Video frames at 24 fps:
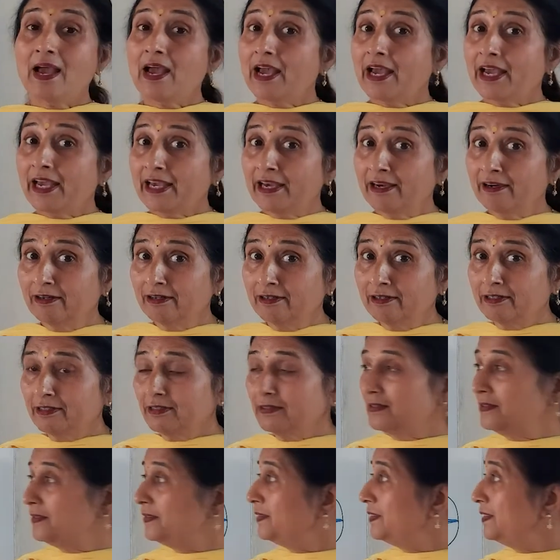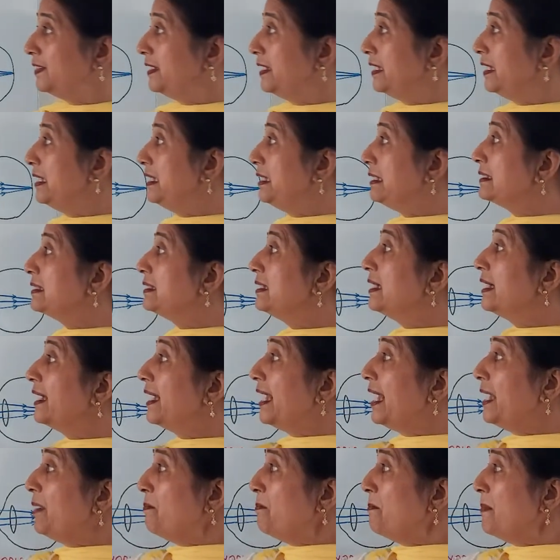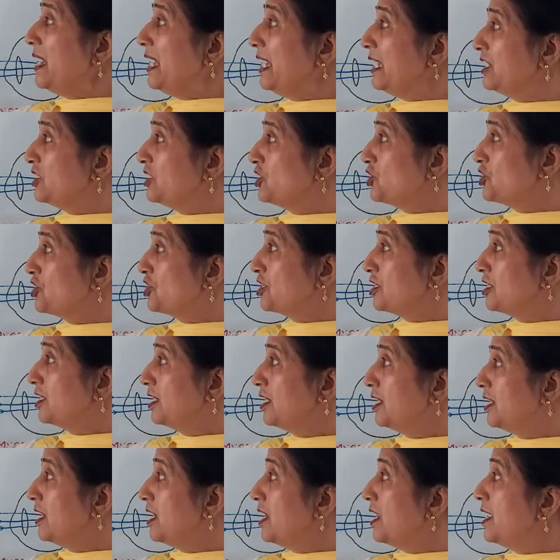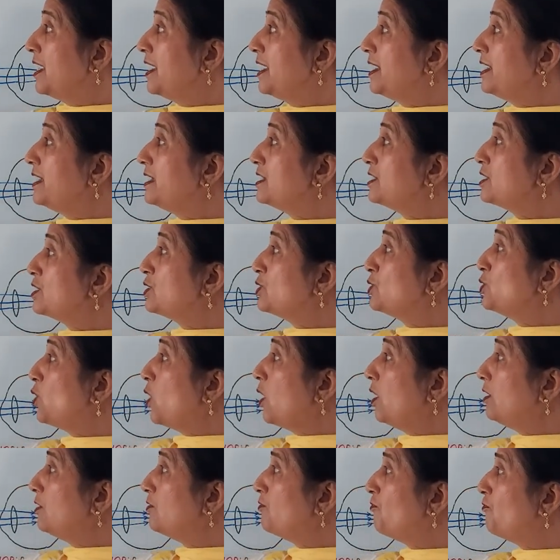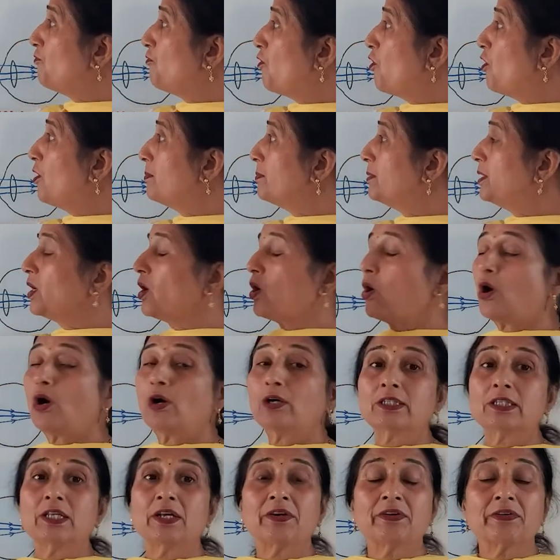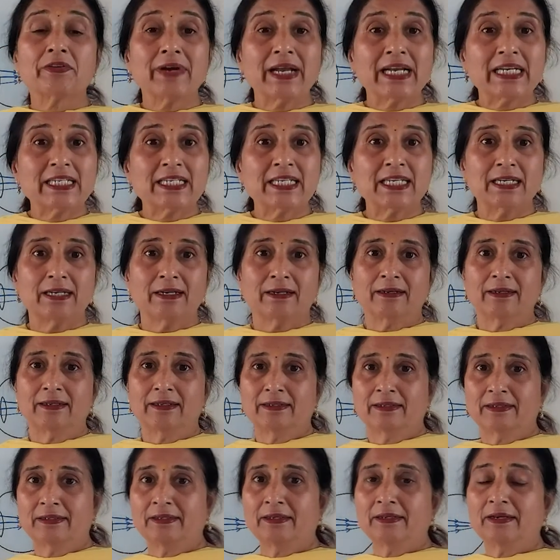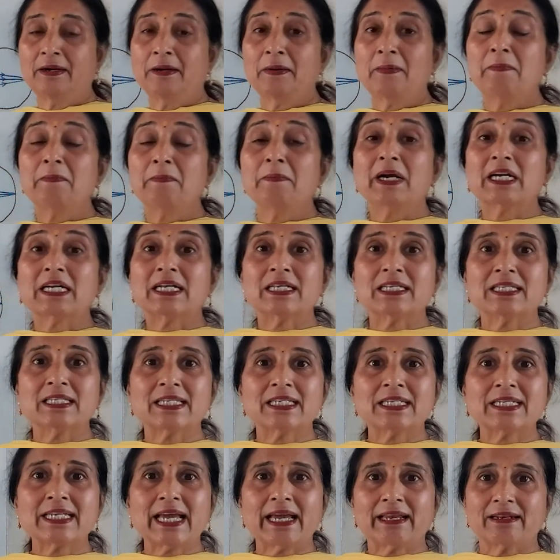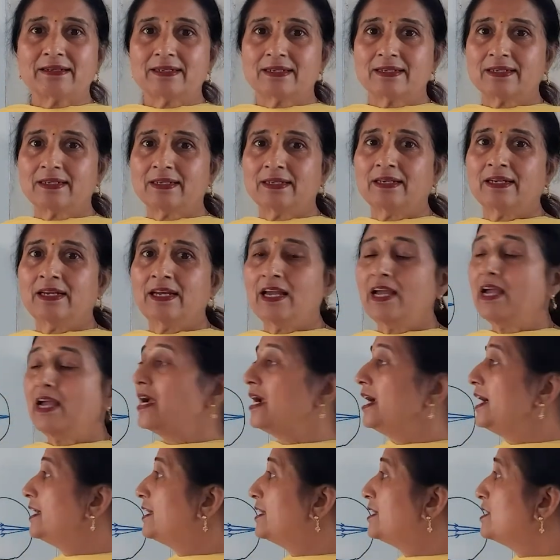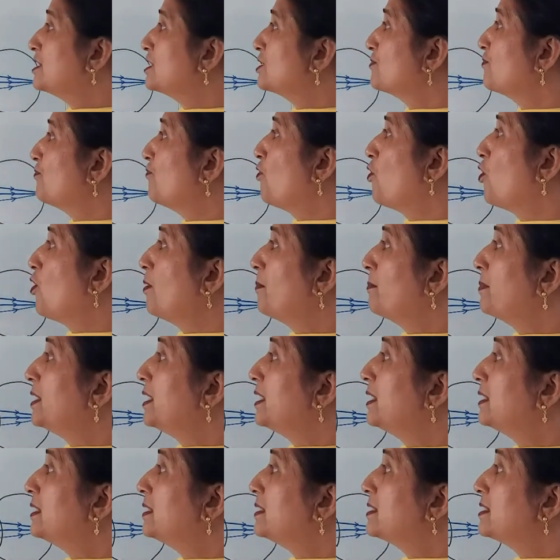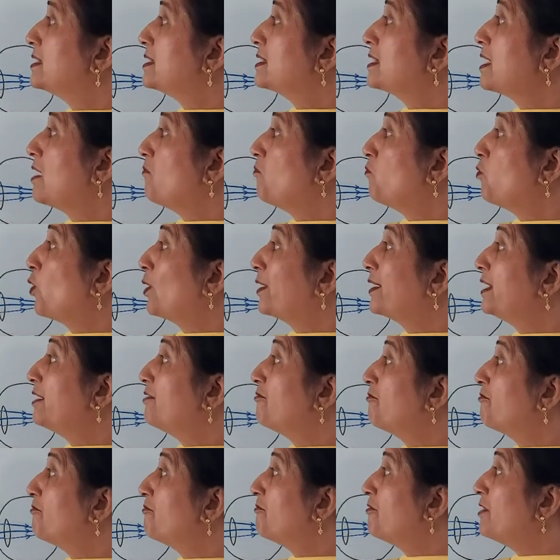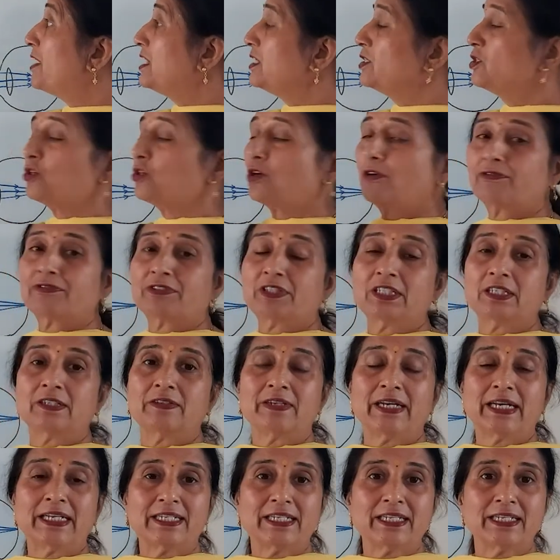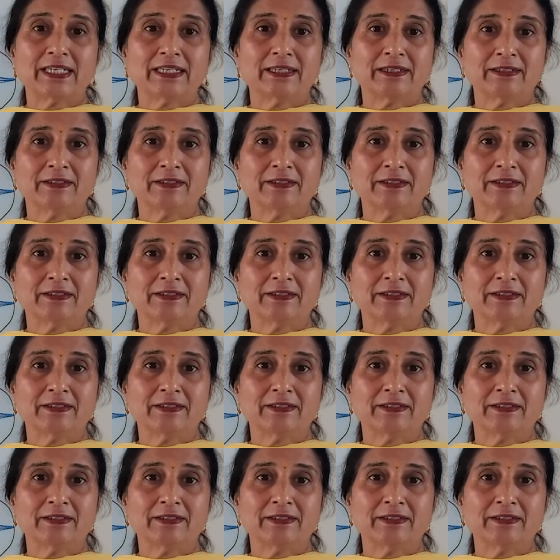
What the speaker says: Here, the image is not formed on the retina, but instead it is formed somewhat in front of the retina.